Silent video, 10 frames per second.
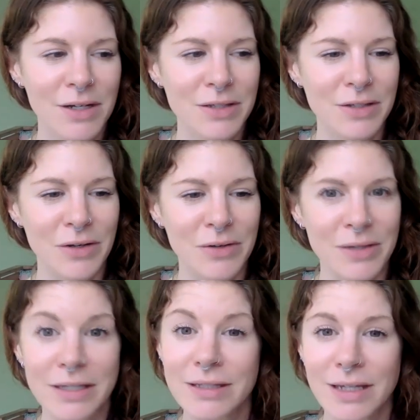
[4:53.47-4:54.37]
So
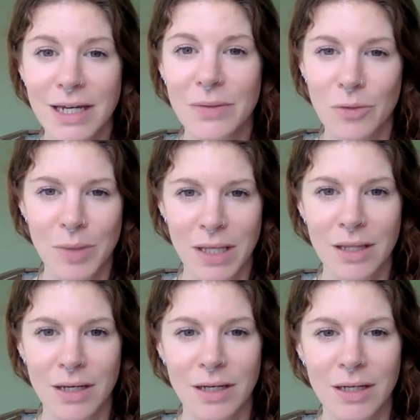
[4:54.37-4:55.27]
this year will be
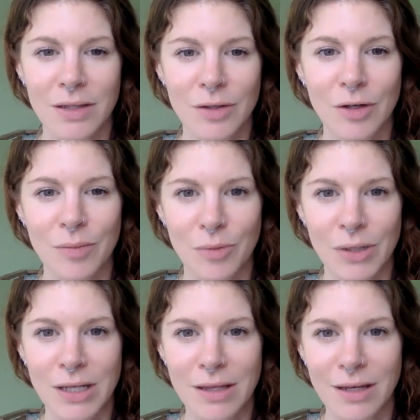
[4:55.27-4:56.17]
the
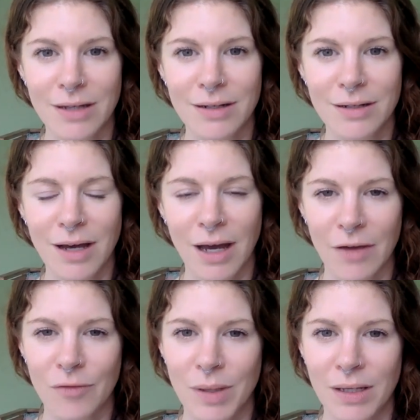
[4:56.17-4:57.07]
point that I
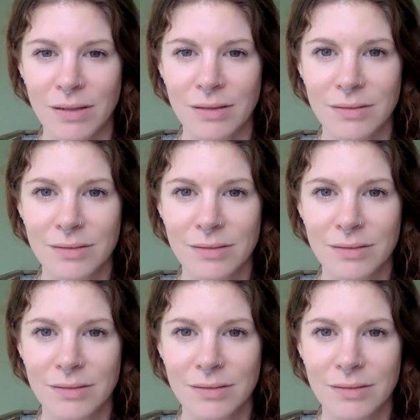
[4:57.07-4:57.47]
have been